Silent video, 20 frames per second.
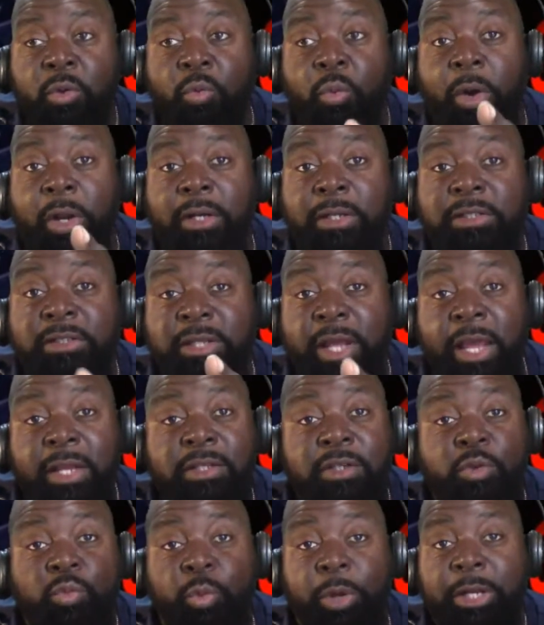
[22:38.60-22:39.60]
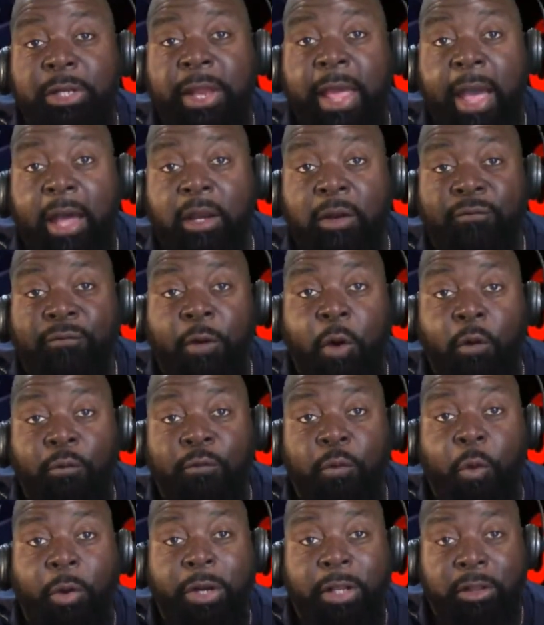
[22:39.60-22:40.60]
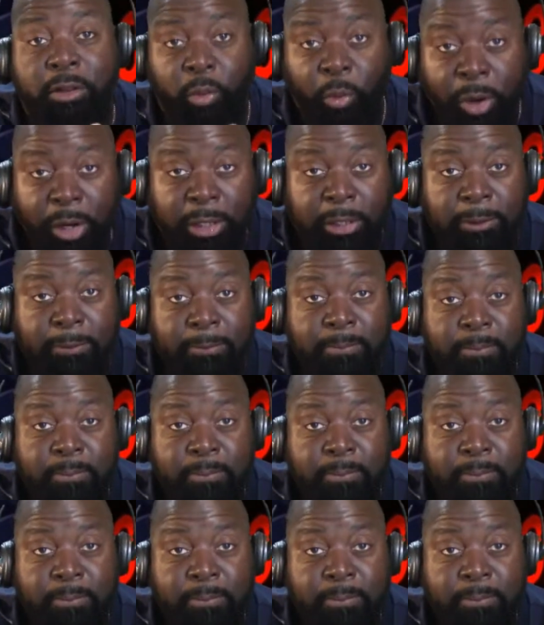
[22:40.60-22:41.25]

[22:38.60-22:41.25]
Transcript: one of the stations went down to $4.43.